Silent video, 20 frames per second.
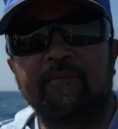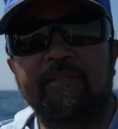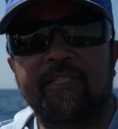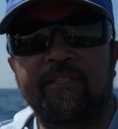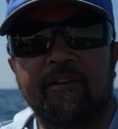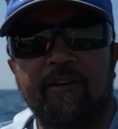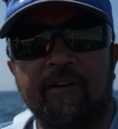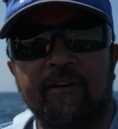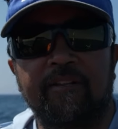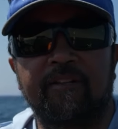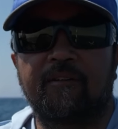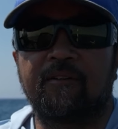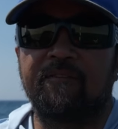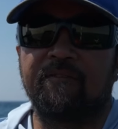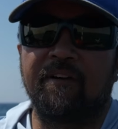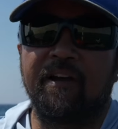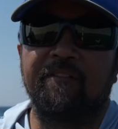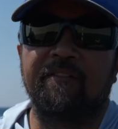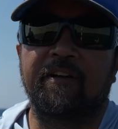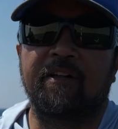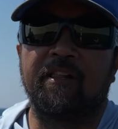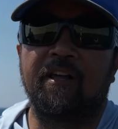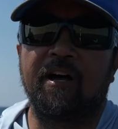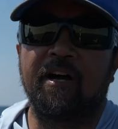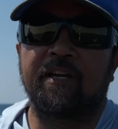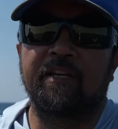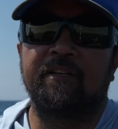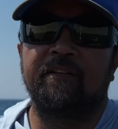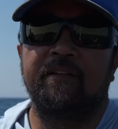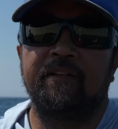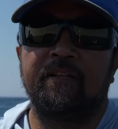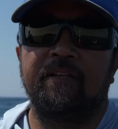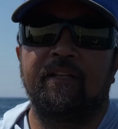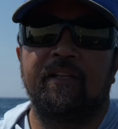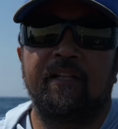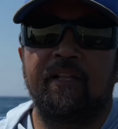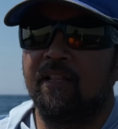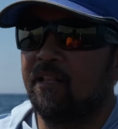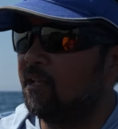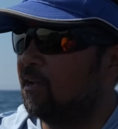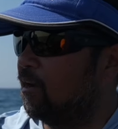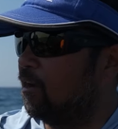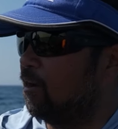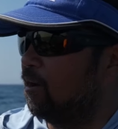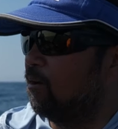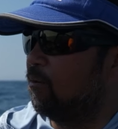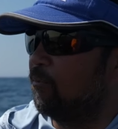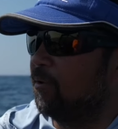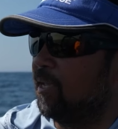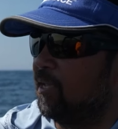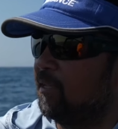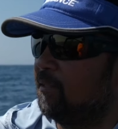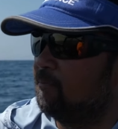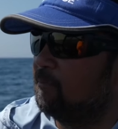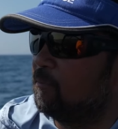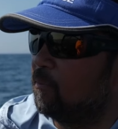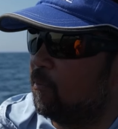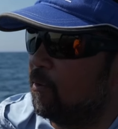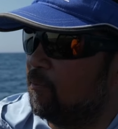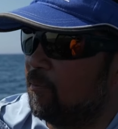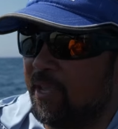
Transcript: start or 5 o'clock, when